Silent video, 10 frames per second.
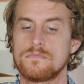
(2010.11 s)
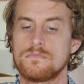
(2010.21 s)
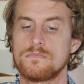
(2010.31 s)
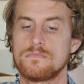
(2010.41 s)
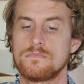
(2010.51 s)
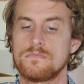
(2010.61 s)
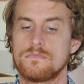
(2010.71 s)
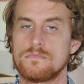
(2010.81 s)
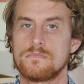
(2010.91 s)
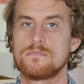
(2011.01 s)

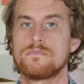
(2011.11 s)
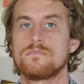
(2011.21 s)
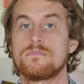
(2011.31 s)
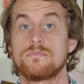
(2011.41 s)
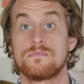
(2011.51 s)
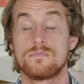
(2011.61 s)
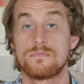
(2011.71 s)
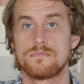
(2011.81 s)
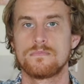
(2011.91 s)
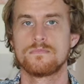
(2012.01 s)

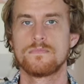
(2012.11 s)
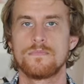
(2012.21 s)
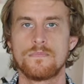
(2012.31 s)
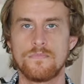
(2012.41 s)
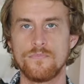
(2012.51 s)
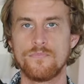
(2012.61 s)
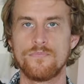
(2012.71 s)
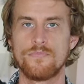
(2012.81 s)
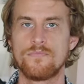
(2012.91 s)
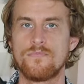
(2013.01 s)

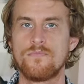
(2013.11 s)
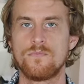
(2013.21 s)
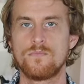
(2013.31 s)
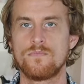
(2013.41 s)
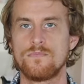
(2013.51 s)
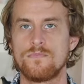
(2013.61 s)
No words are spoken by the person on screen.